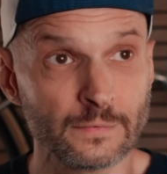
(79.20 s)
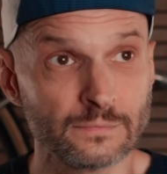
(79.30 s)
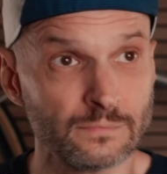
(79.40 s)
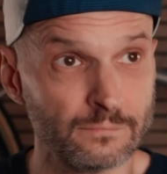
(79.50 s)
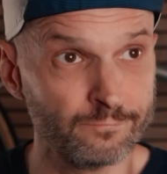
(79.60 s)

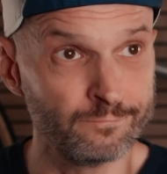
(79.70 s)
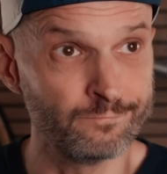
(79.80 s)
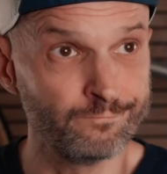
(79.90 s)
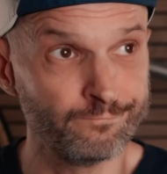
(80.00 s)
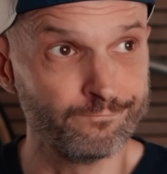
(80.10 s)

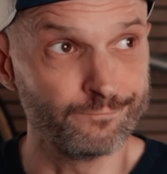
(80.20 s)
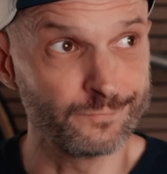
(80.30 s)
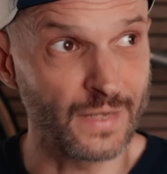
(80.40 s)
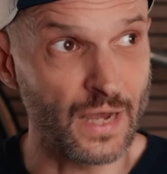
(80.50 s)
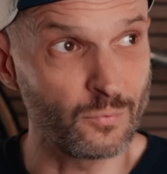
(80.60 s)

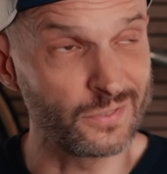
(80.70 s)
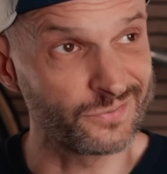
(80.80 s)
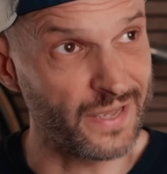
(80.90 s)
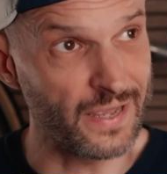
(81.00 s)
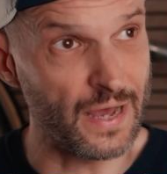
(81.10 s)
I will
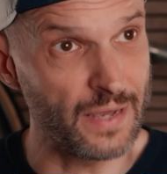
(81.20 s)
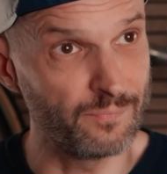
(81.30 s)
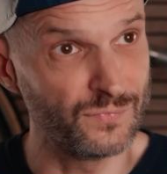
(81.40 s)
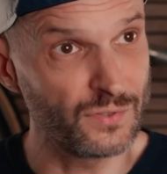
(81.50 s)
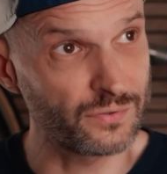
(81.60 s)
say
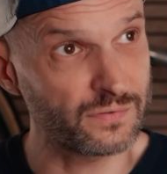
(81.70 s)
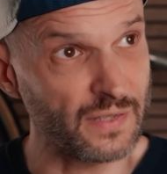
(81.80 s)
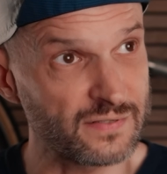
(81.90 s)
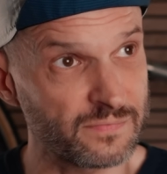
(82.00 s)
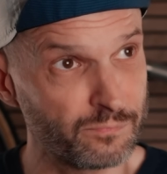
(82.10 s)
I'm not
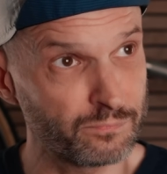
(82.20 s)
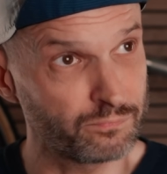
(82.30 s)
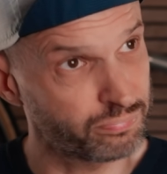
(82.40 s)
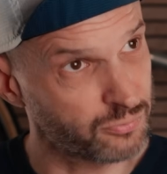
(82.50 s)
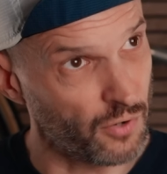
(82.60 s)
as
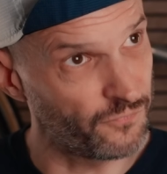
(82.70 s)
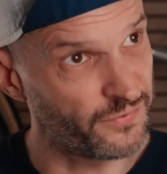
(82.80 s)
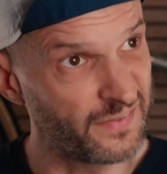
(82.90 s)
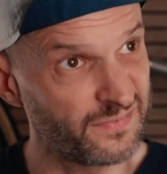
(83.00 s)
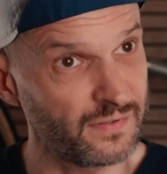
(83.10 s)

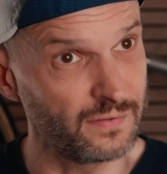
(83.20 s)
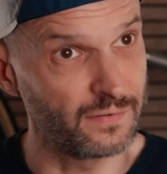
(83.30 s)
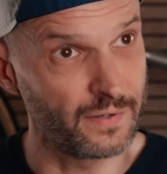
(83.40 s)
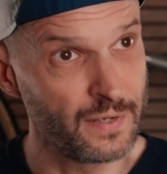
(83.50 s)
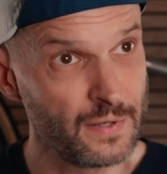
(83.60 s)
confident
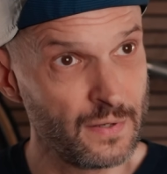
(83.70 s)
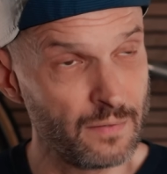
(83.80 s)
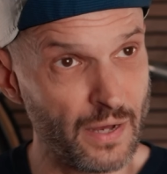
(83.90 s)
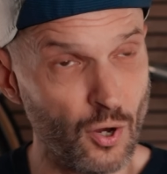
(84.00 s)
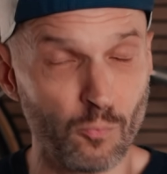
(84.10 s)
in
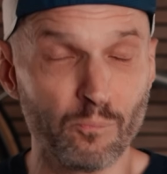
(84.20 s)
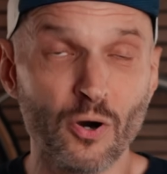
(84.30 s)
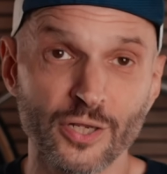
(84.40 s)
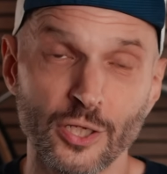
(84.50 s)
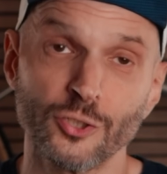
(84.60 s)
my own
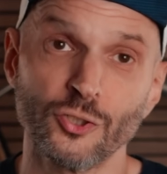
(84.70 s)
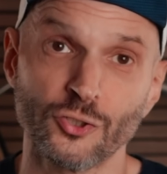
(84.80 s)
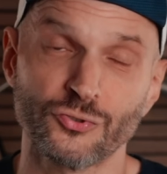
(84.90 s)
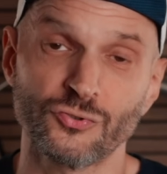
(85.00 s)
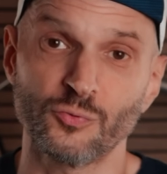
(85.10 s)
body
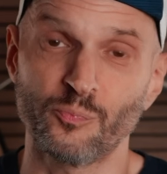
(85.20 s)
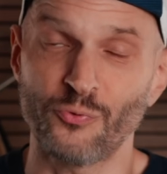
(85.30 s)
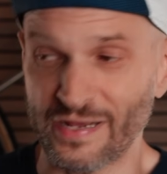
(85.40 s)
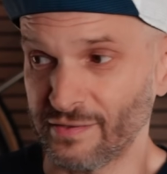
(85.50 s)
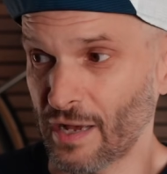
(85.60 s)
not to
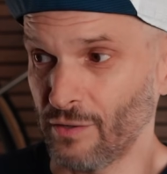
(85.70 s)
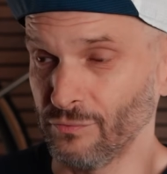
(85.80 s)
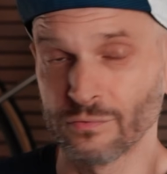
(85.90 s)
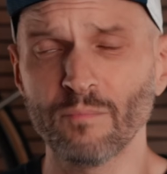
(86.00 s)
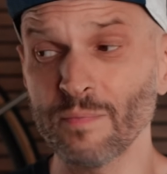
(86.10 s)
break
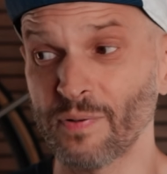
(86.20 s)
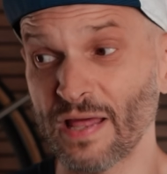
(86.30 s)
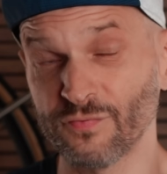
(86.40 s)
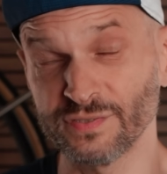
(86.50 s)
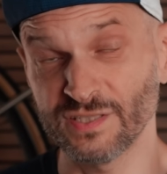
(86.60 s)
down. My
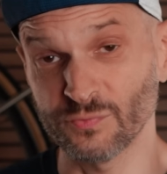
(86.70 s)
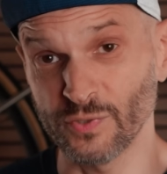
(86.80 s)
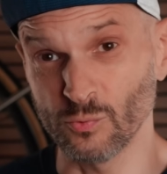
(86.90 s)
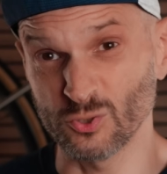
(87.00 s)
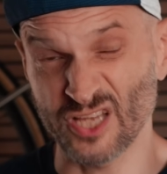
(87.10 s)
plan for this
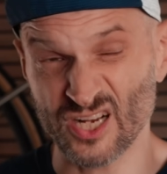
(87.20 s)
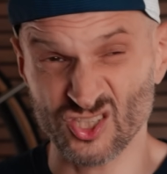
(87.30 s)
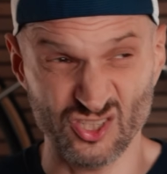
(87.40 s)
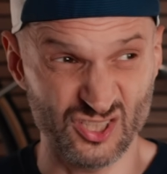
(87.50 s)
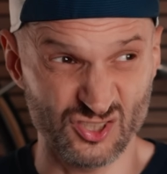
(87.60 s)
video was
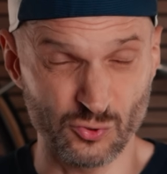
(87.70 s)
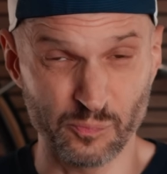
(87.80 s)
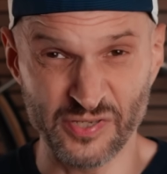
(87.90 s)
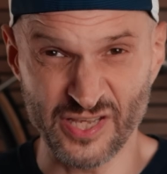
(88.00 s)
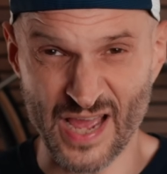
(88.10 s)
actually to
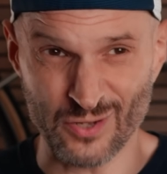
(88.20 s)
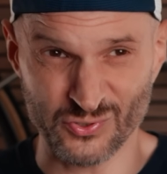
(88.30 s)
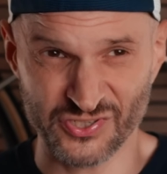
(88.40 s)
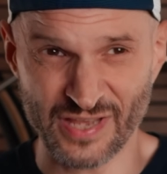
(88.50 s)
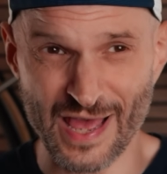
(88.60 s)
be
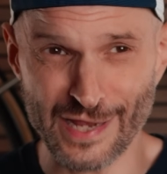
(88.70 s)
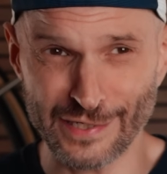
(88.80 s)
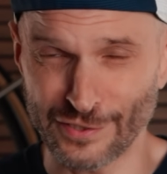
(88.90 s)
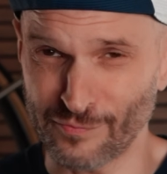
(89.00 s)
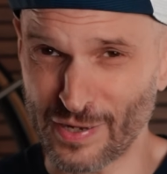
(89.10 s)

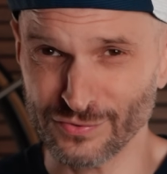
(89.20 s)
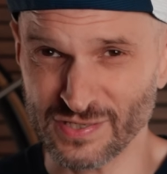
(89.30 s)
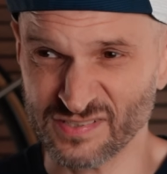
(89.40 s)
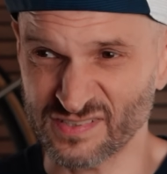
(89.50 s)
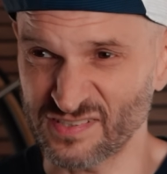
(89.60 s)
outside in the
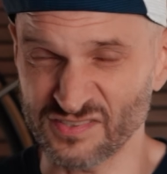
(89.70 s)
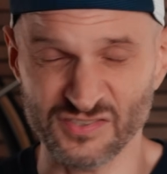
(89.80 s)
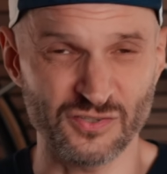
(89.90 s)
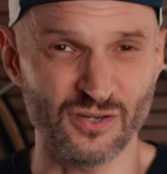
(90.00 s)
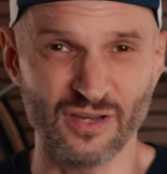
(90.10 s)
mountains. This
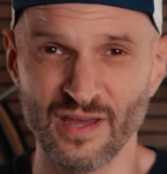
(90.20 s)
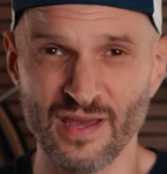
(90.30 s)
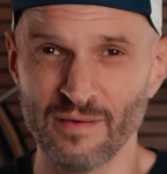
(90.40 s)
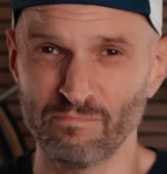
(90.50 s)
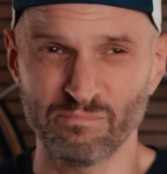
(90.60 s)
is the
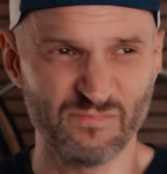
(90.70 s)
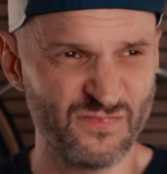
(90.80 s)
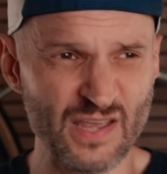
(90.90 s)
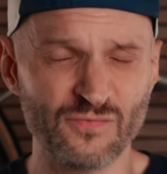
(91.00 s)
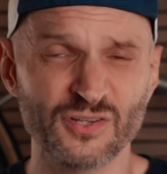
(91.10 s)

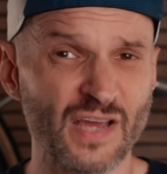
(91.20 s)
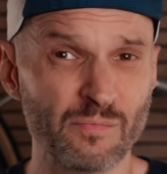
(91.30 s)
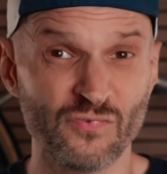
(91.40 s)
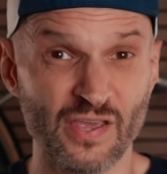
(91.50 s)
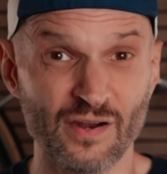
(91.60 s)
favorite
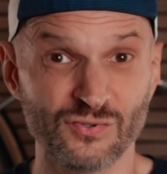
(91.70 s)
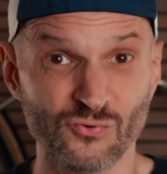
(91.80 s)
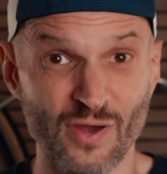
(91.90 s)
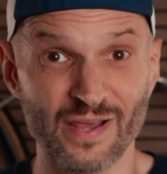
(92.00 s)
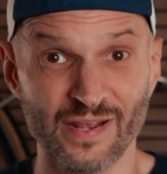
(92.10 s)
time of year
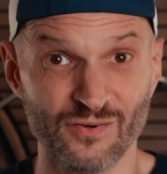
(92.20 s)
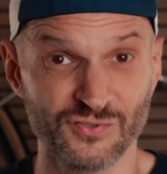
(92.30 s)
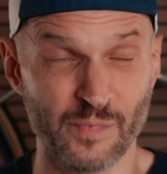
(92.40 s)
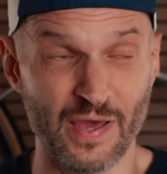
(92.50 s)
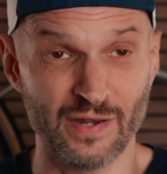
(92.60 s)
to ride here
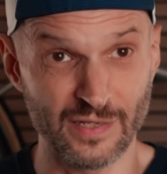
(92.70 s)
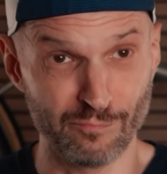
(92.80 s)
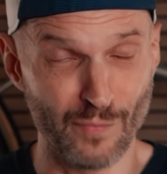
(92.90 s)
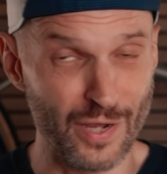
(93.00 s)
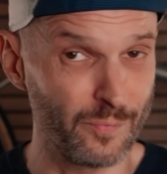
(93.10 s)
in Japan,
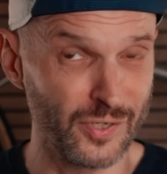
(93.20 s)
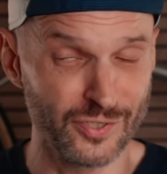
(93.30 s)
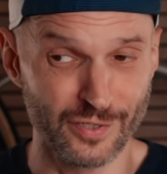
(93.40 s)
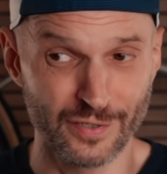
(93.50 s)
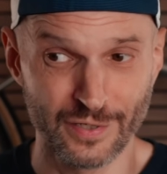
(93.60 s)
in my
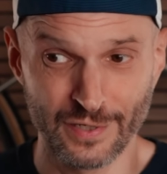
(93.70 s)
opinion.